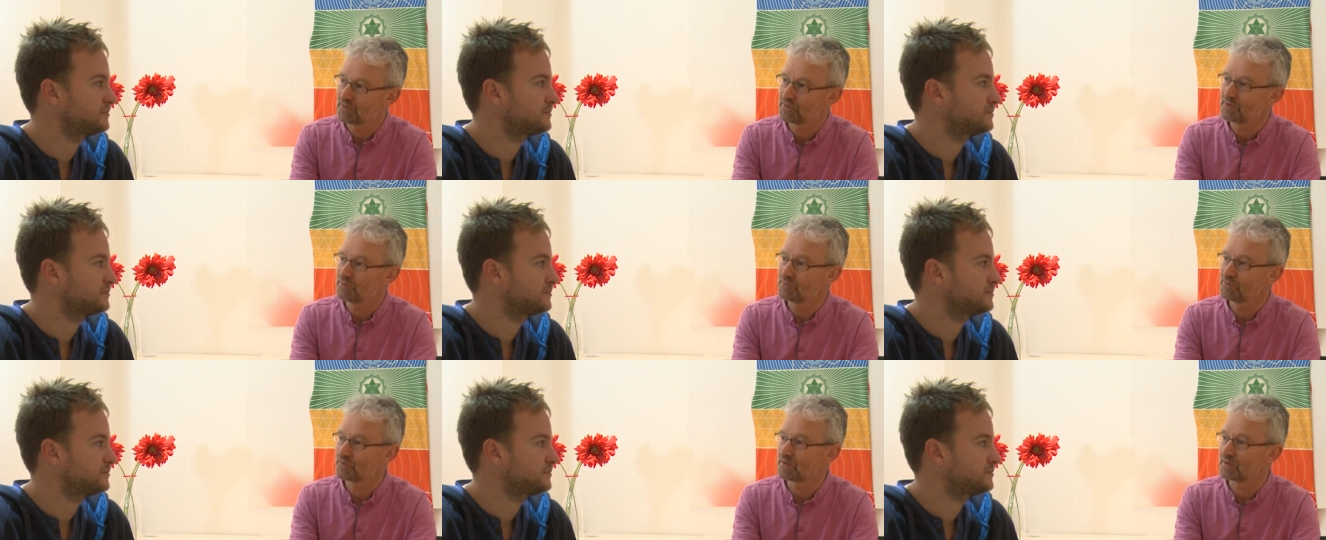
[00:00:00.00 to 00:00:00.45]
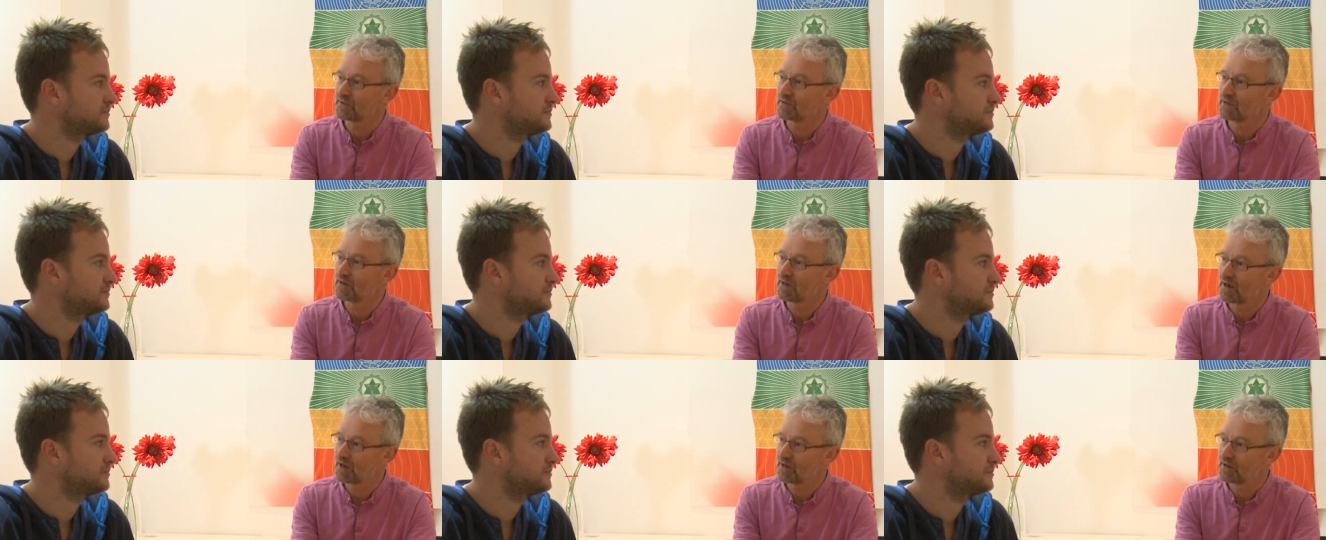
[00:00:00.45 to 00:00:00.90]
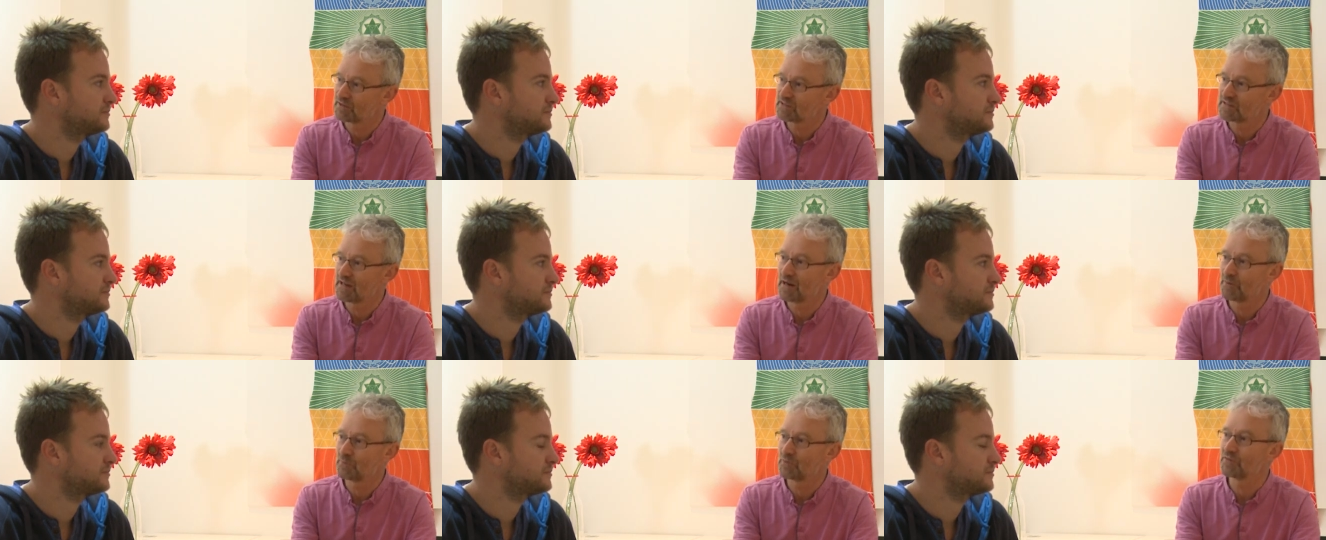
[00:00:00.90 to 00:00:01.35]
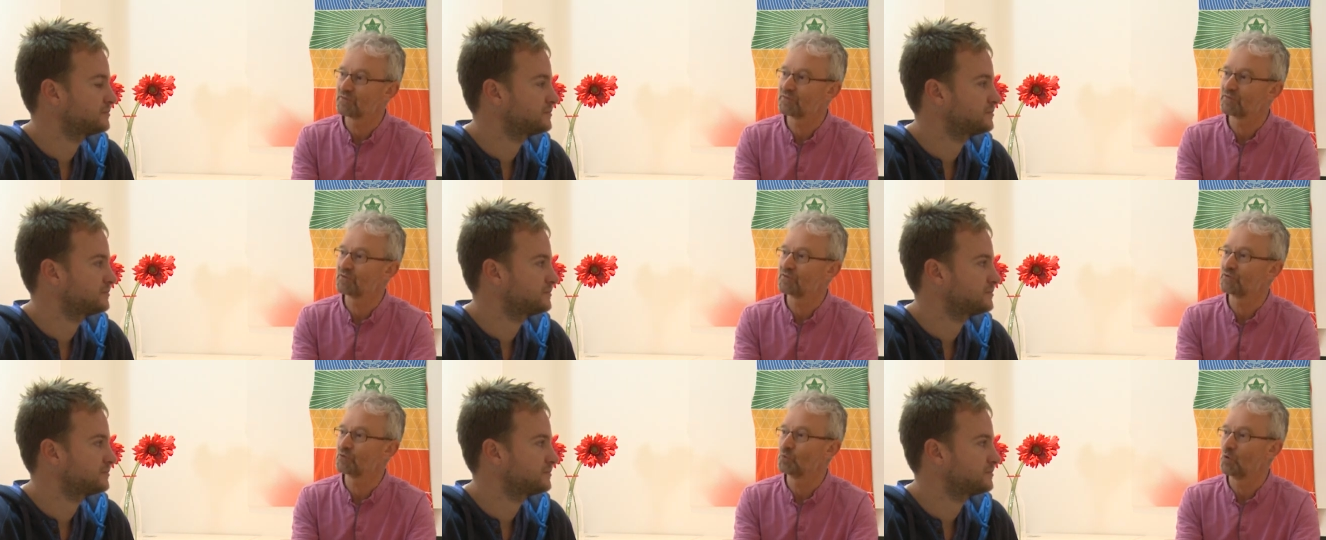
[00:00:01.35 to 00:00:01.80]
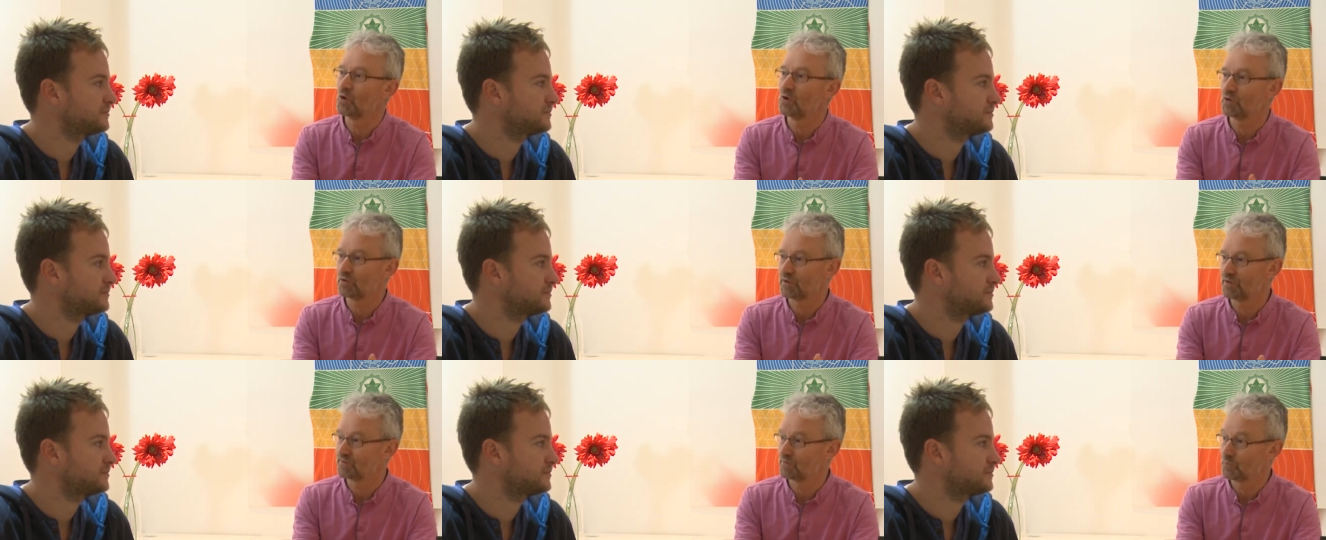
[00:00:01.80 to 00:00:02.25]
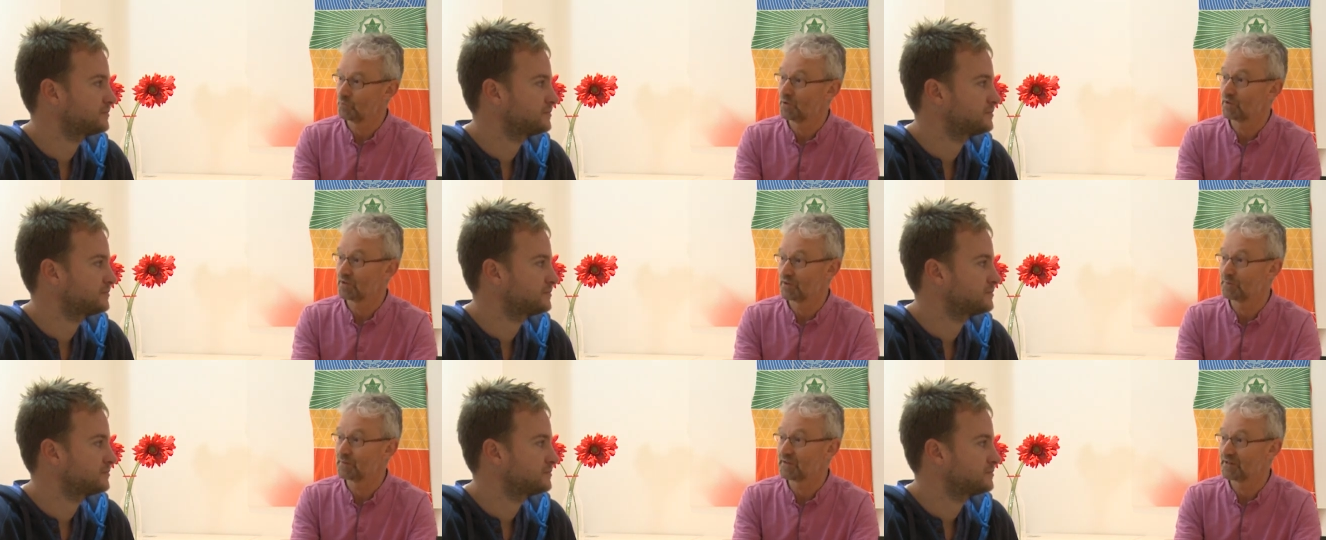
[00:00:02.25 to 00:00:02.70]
Speaker 1: are using large labyrinths to walk as a walking